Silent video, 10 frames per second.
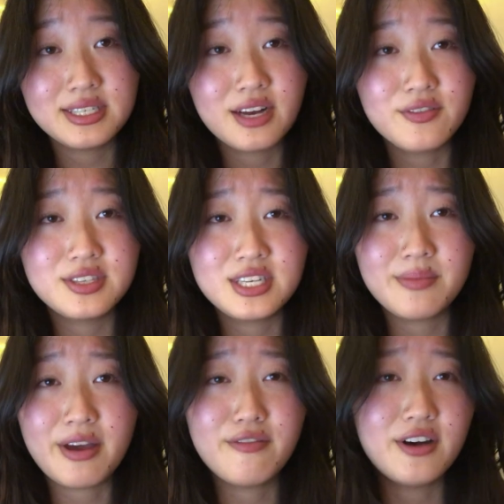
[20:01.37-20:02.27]
self esteem.
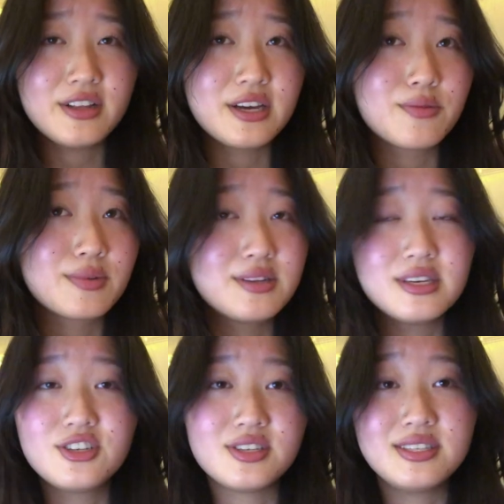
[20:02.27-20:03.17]
I felt like really
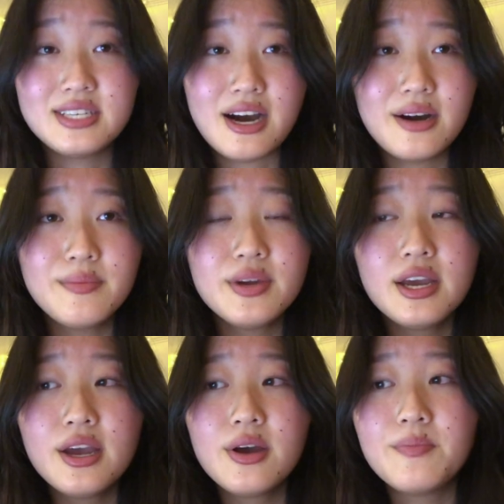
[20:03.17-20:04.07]
just dumb
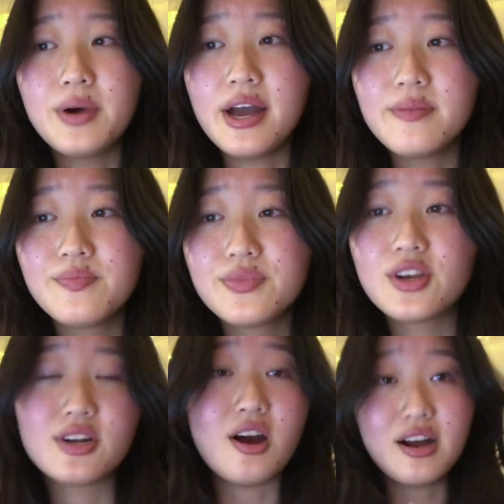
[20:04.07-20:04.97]
but
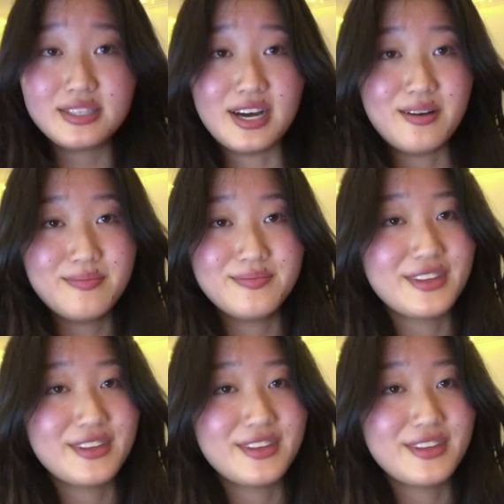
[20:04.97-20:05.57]
you're not dumb.